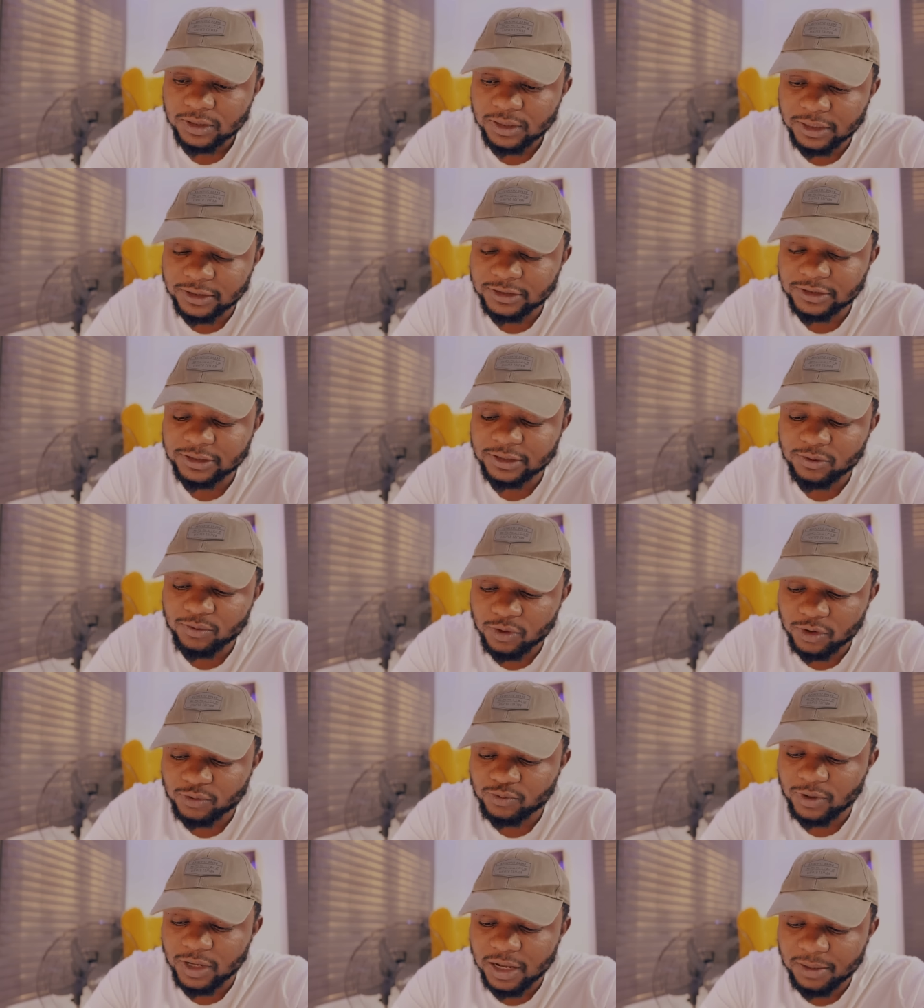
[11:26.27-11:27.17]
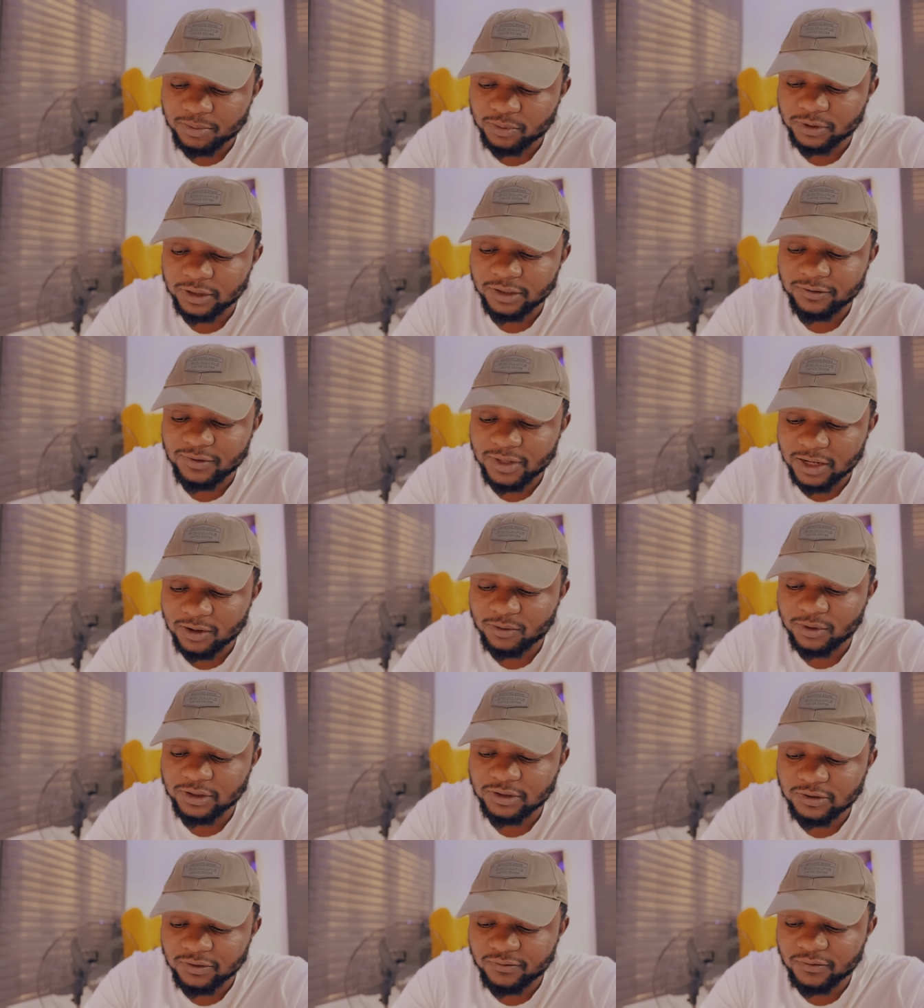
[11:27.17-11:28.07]
Let's see what will happen. If they are
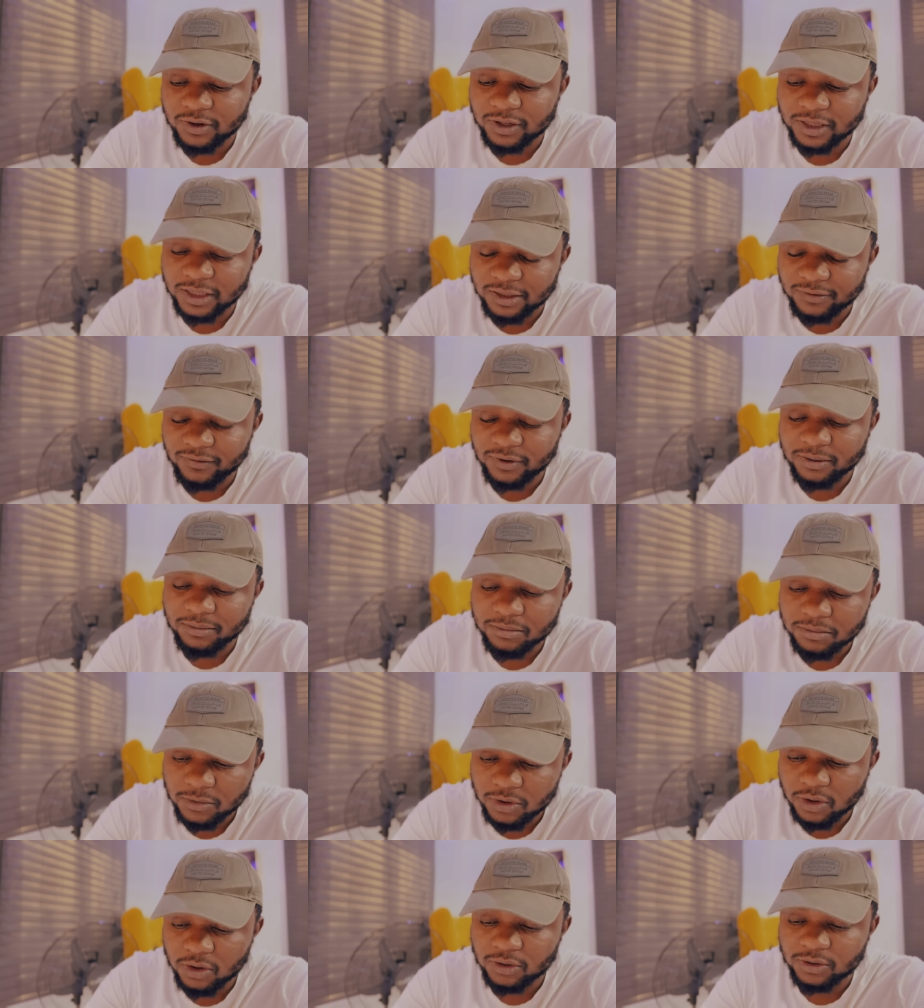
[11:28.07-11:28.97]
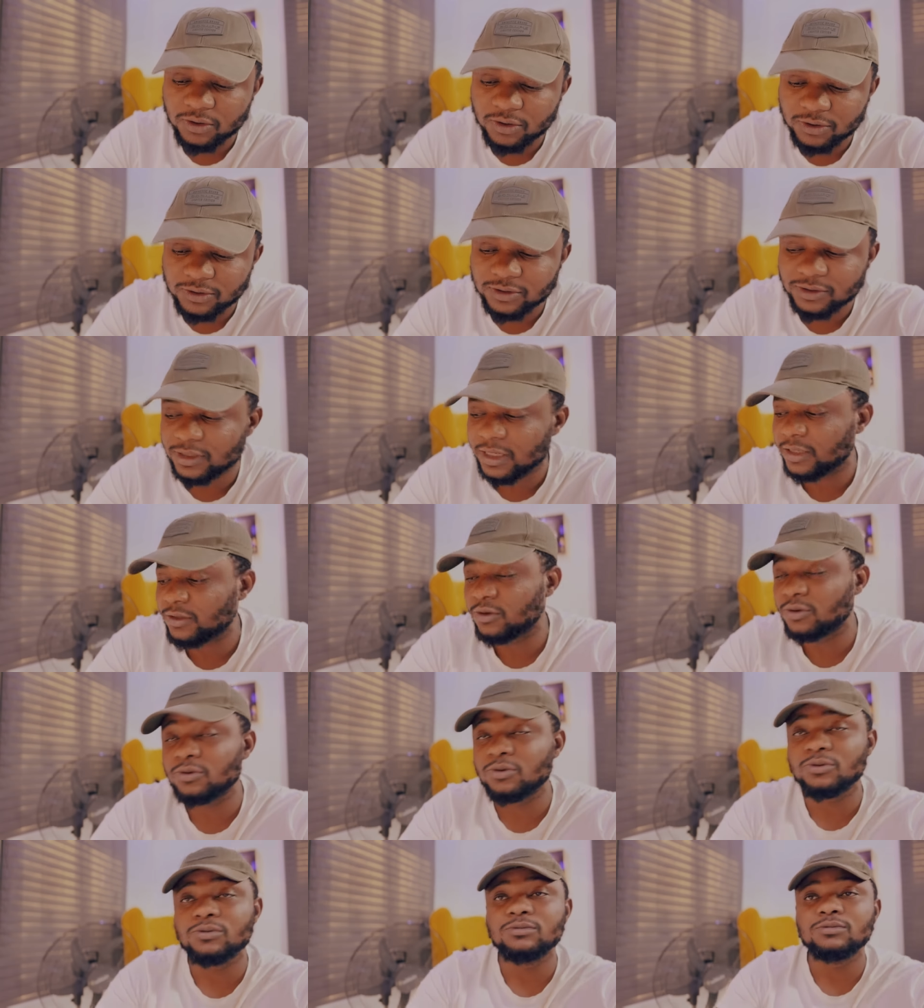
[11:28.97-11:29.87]
going to forgive him or not, I
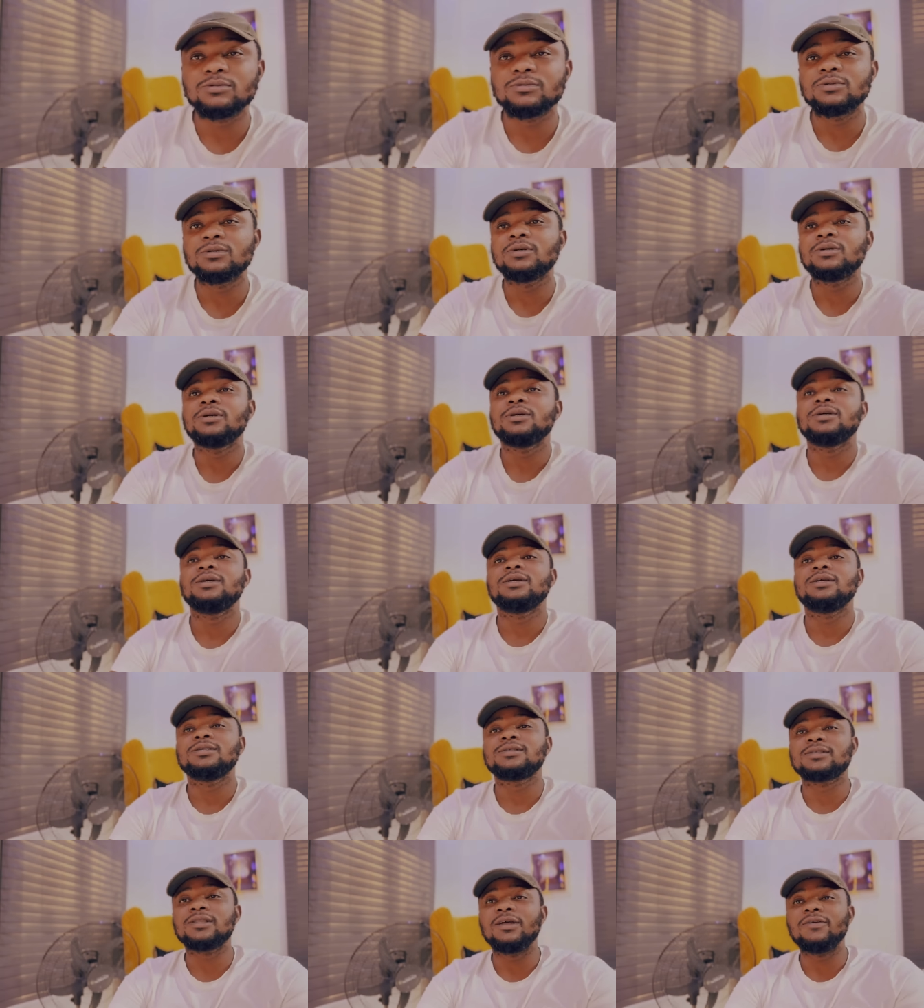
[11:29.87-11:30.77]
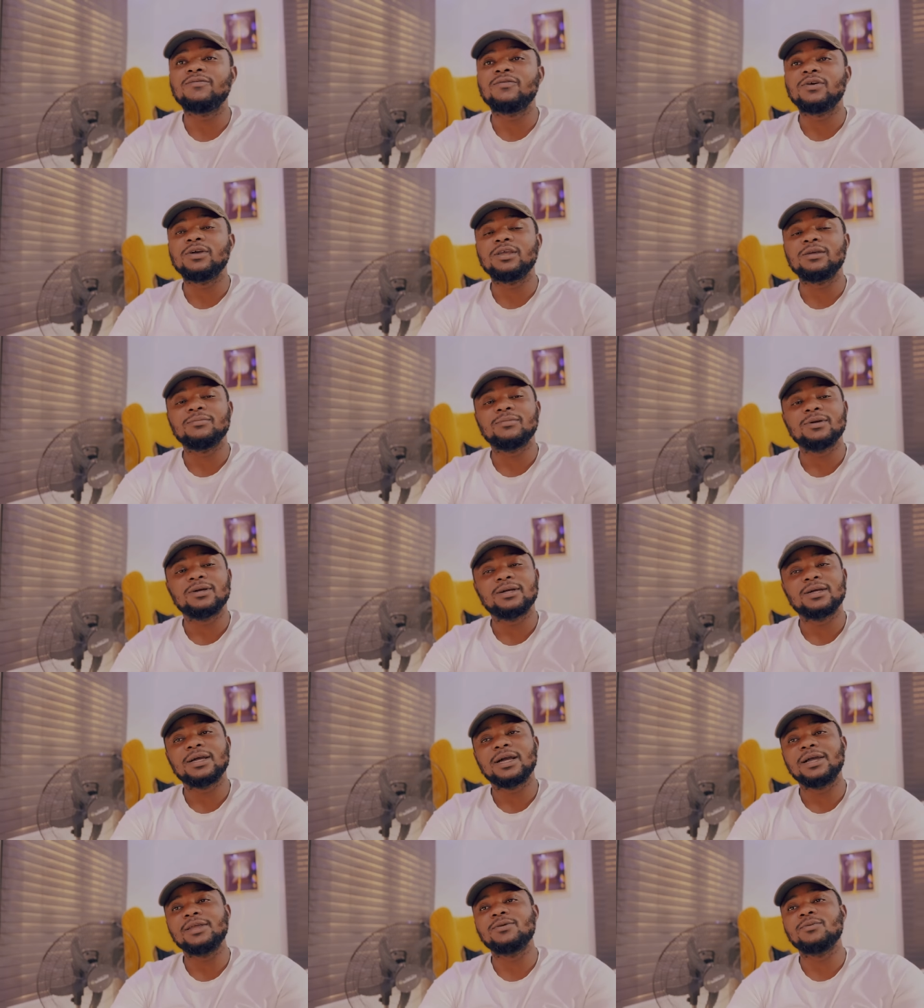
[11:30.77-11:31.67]
don't know. It's left for him.
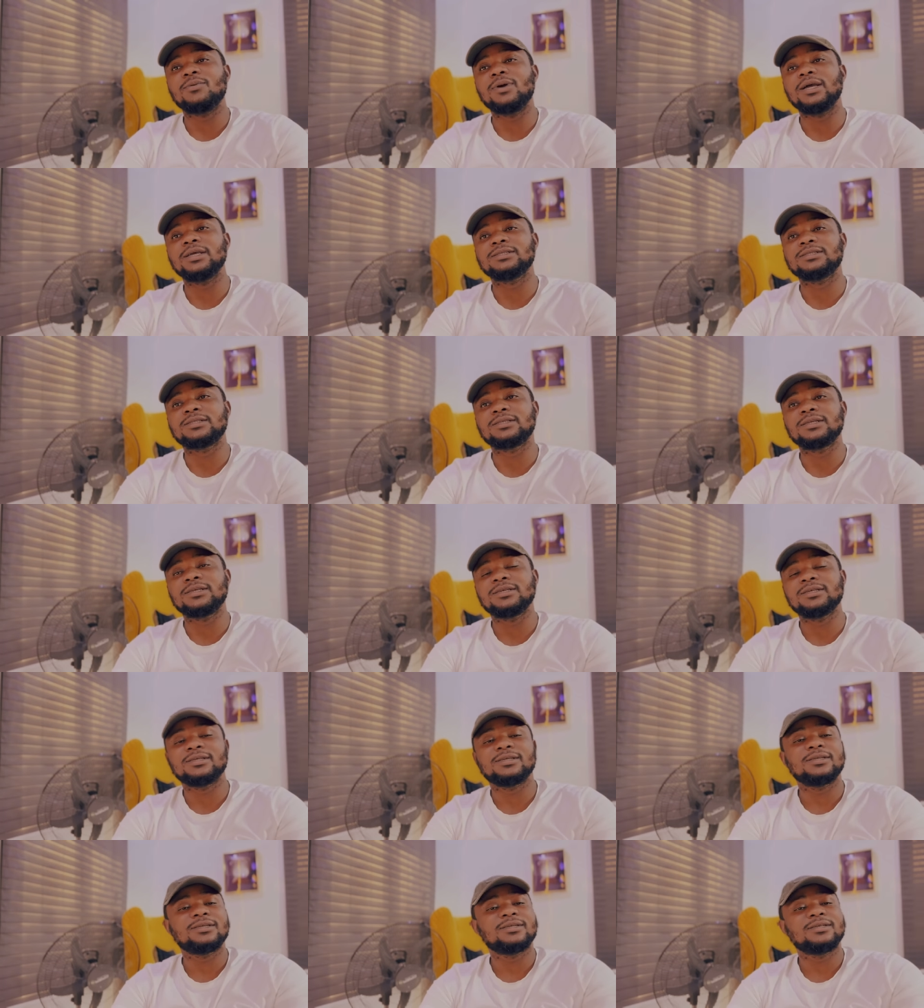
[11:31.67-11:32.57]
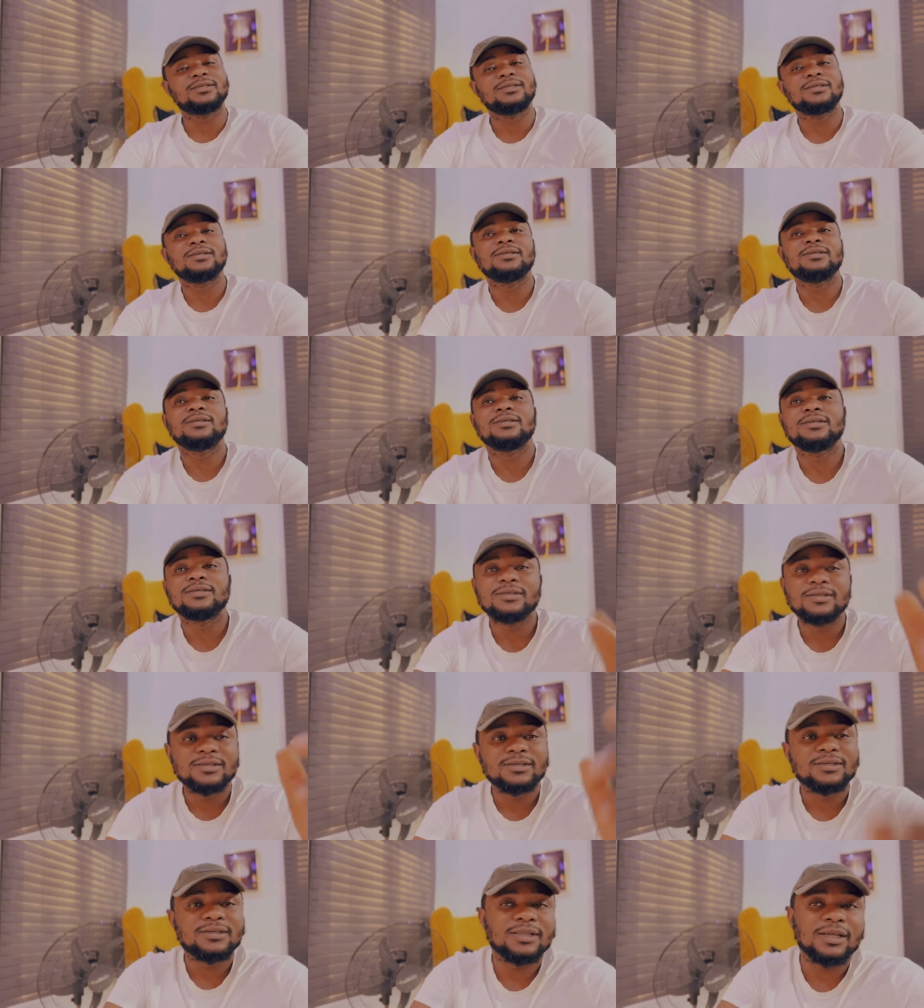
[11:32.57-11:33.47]
Kanye West.
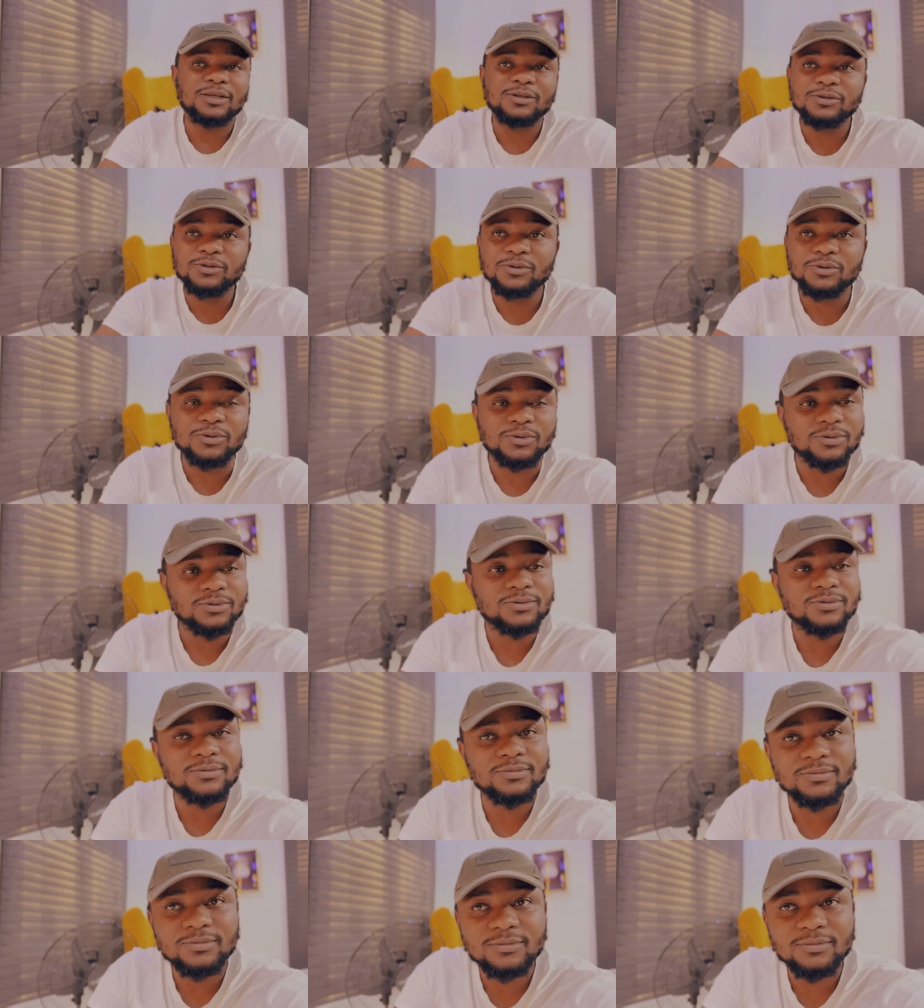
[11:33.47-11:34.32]
Now you know.